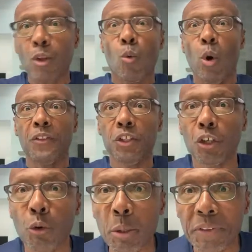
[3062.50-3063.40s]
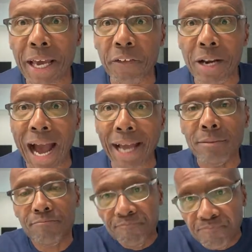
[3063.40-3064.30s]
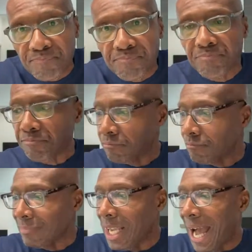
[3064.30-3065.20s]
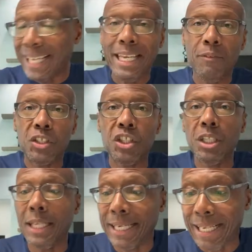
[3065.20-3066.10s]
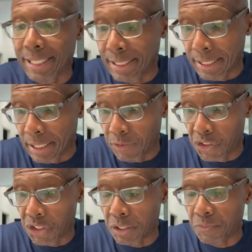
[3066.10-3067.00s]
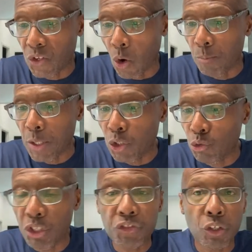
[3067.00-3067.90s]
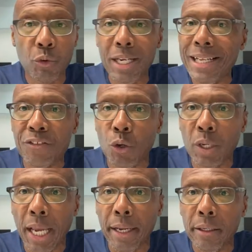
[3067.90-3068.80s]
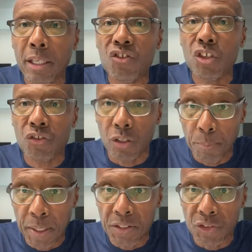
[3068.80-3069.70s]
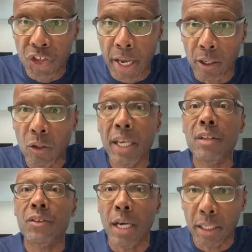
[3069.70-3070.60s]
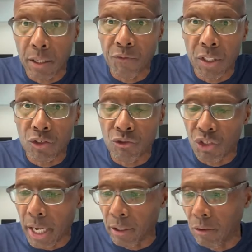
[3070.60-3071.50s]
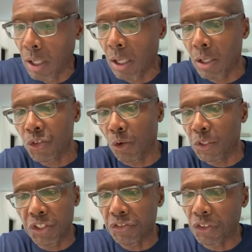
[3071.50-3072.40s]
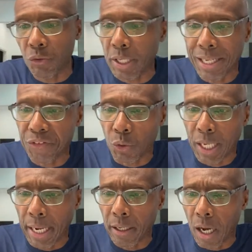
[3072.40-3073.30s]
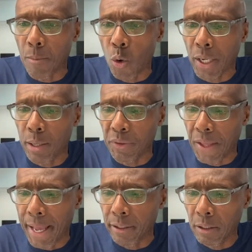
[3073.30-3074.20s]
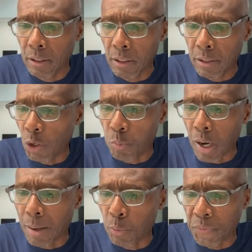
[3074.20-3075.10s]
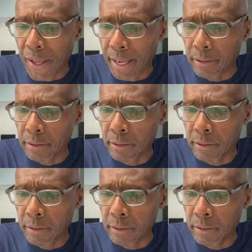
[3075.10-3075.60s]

Whether you agree with that or not, I gave it to you like I needed to give it to you. So you disagree, that's okay. It's just an opinion channel. It's not a convince you channel. So if you disagree, that's okay. I'm okay with that. No problem with that.